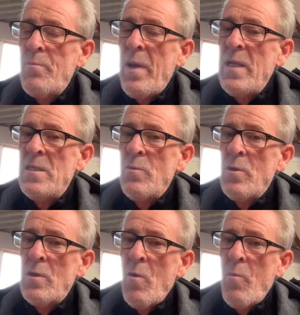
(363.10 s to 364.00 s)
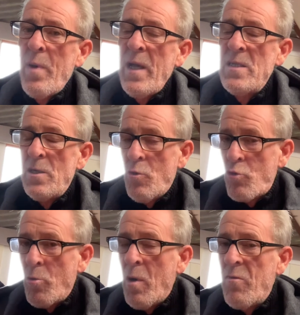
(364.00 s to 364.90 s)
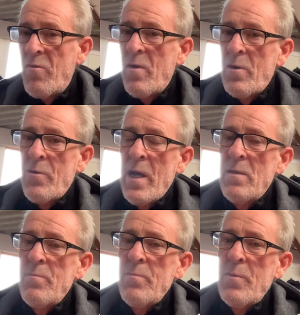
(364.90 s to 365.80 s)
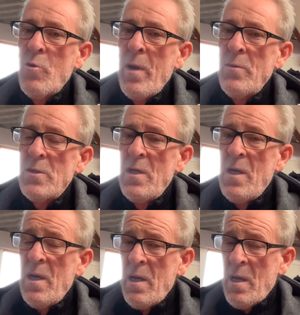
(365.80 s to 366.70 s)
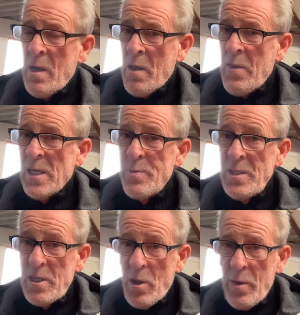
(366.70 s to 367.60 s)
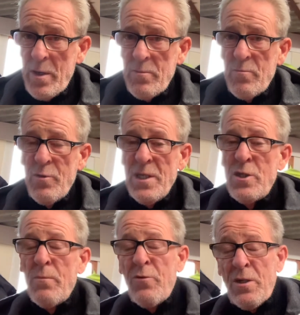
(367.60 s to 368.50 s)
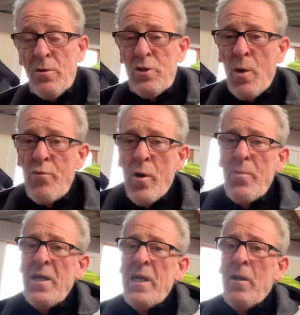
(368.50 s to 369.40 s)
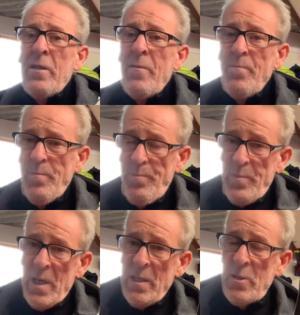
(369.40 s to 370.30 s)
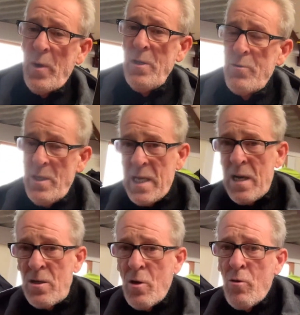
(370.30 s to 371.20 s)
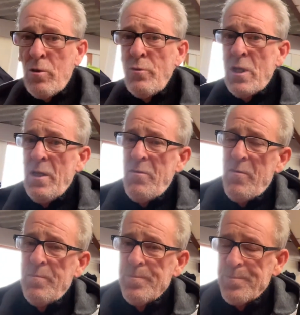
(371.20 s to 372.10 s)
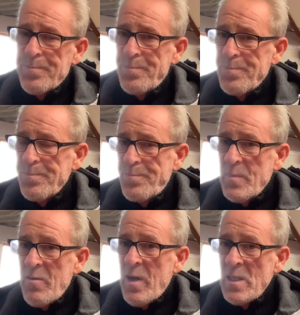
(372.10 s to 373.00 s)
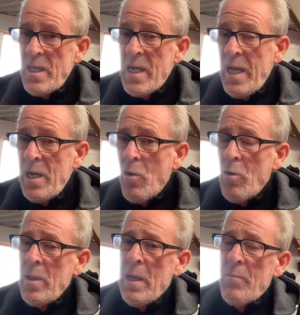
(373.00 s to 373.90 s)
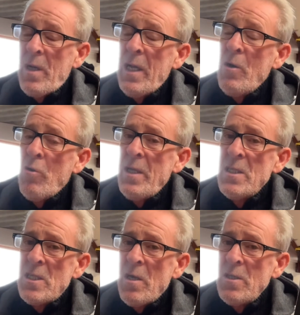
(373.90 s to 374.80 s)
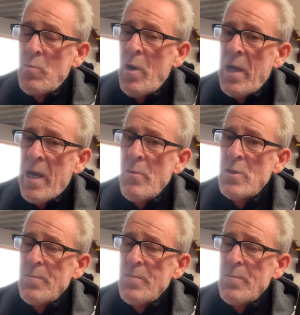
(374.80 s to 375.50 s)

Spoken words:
painted it with gold paint. It'd all come off, cracked, come out. They asked me to go in and redo the job properly, gild it in 23 karat gold loose leaf. Firstly, clean all the incised work out,